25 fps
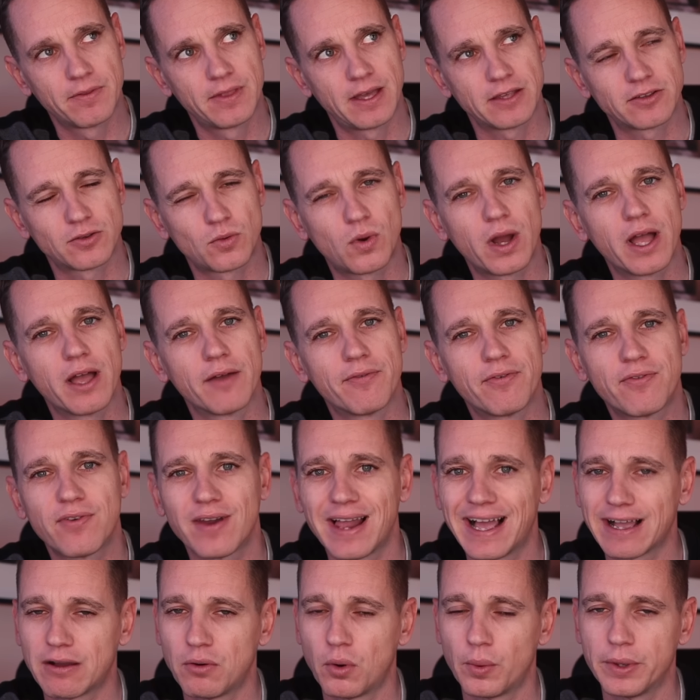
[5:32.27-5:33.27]
that's quite a
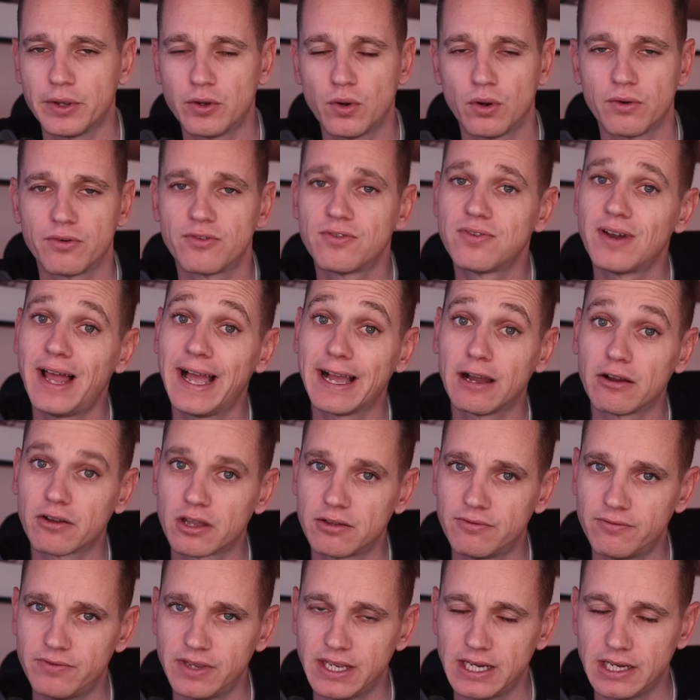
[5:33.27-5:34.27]
flag, what we call a flag of
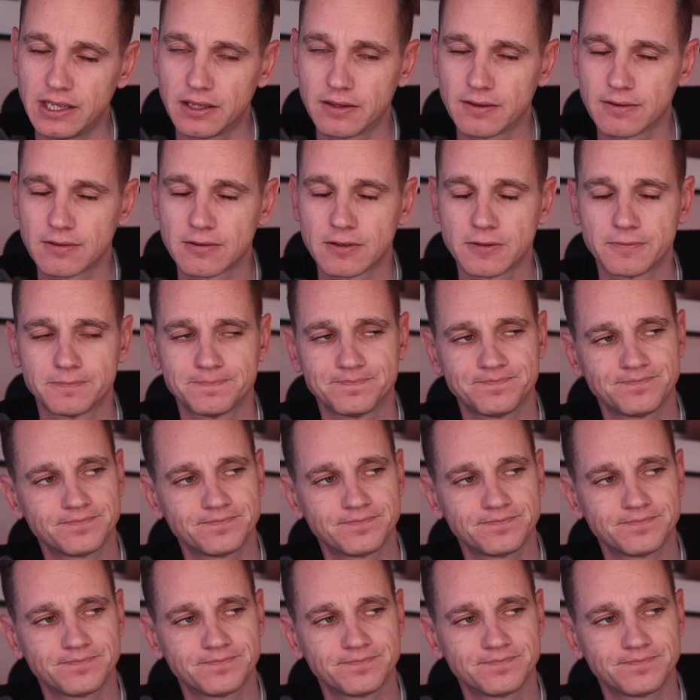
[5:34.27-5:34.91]
convenience.